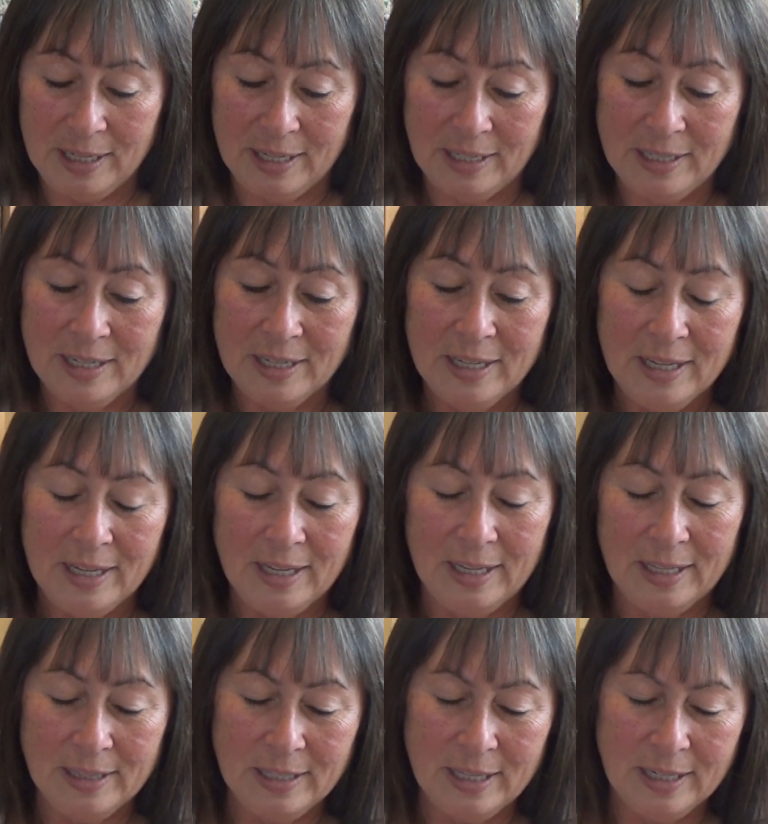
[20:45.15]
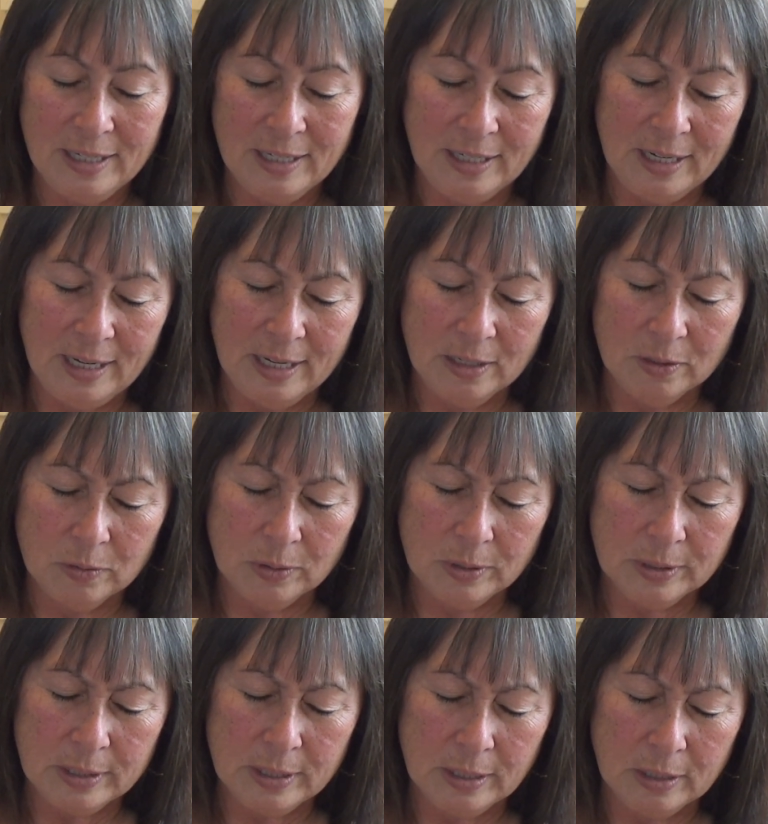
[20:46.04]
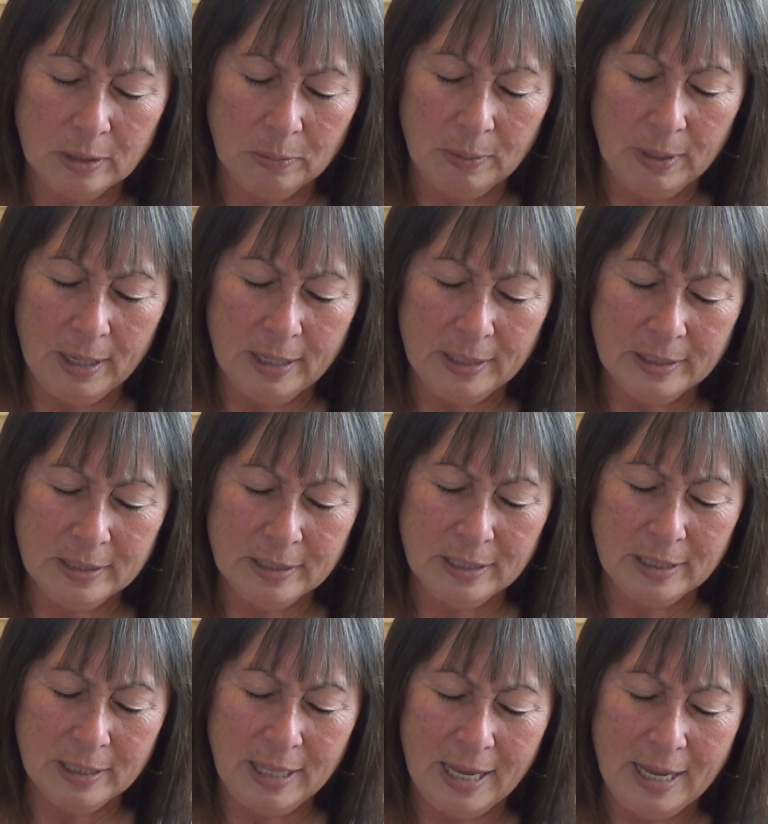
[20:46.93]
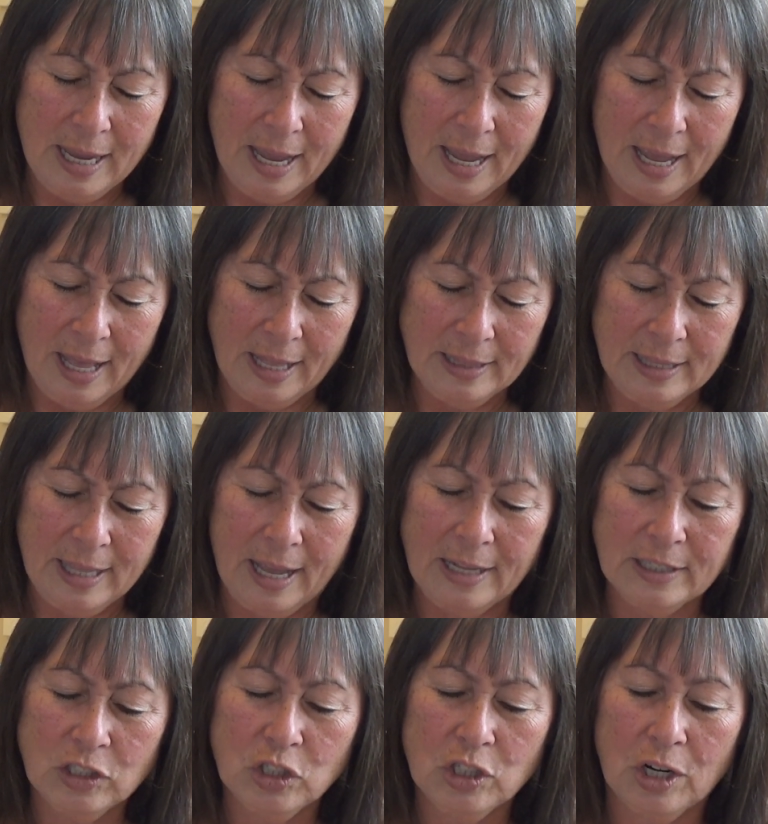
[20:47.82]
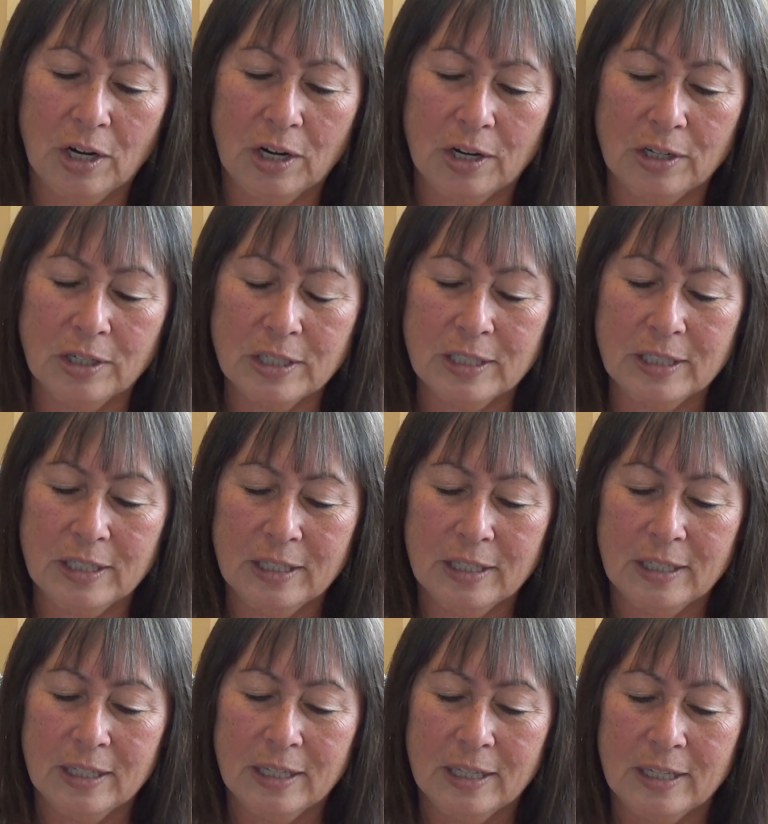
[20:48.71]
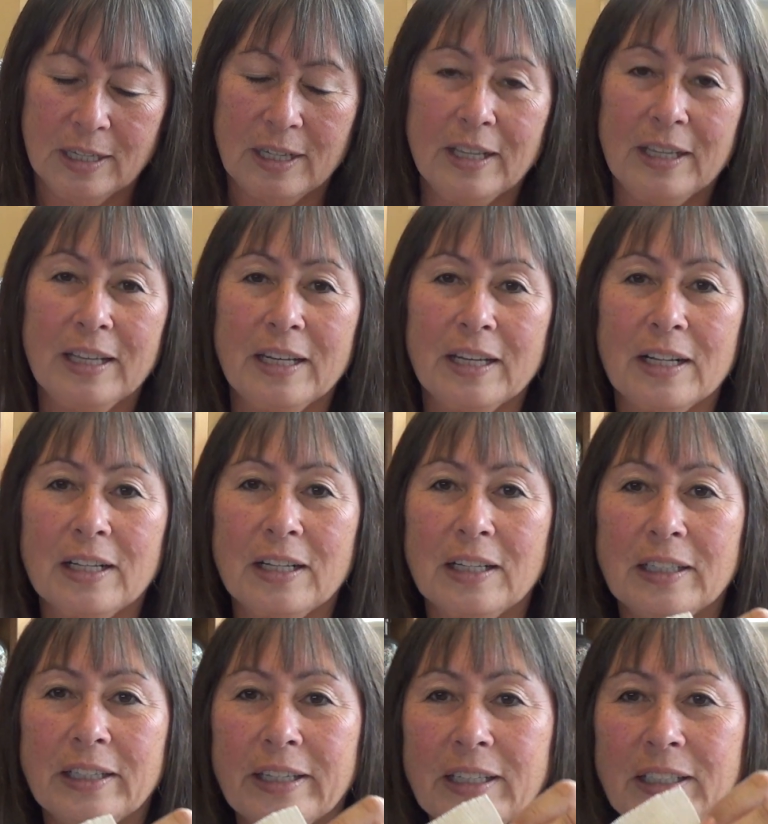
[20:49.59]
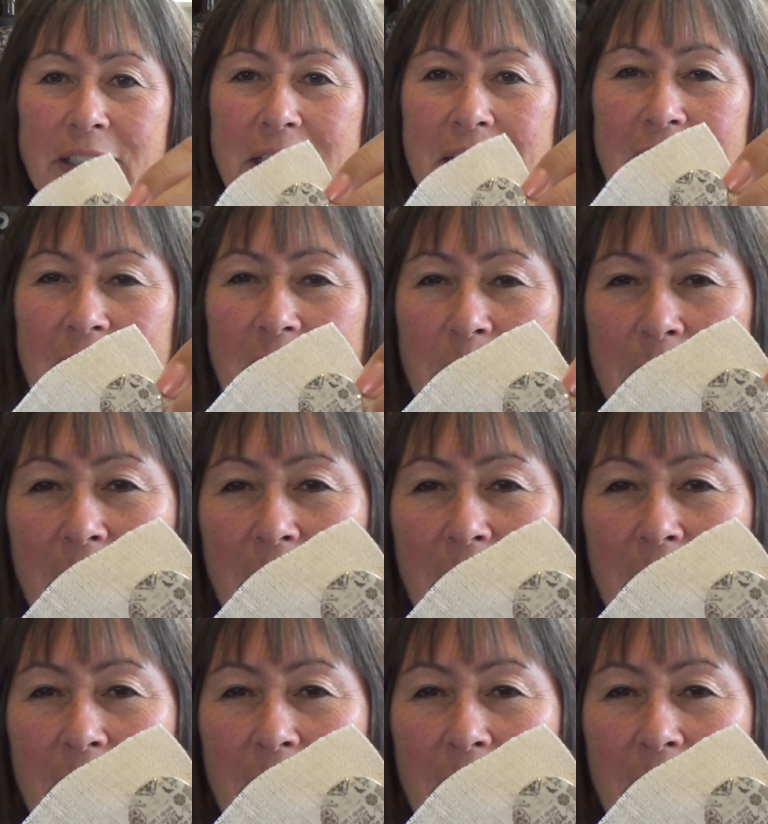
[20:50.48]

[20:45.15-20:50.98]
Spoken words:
And then at Acorns and Threads, they had that chart in a little needle